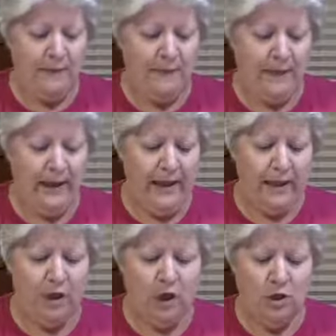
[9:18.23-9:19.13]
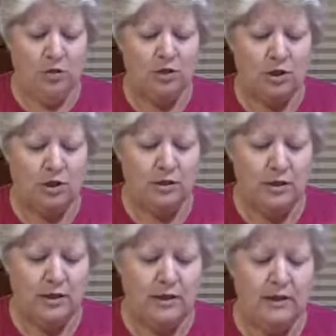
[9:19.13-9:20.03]
They had huge
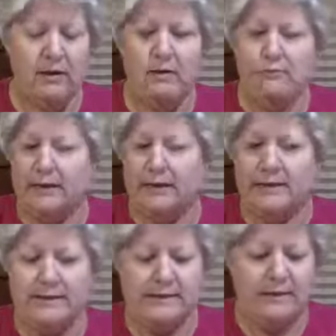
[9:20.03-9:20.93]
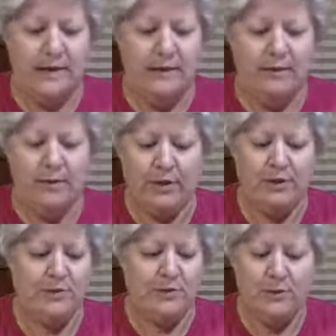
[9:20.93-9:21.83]
release
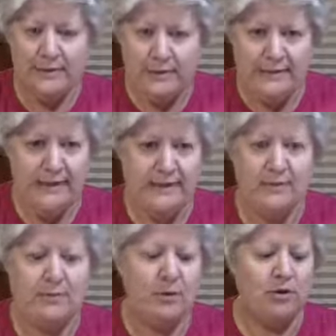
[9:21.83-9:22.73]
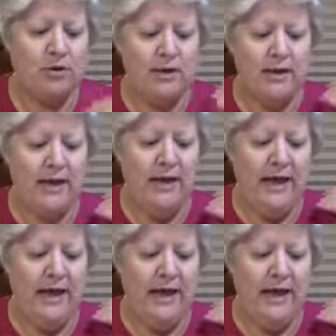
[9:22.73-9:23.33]
pressure with the release dates approaching,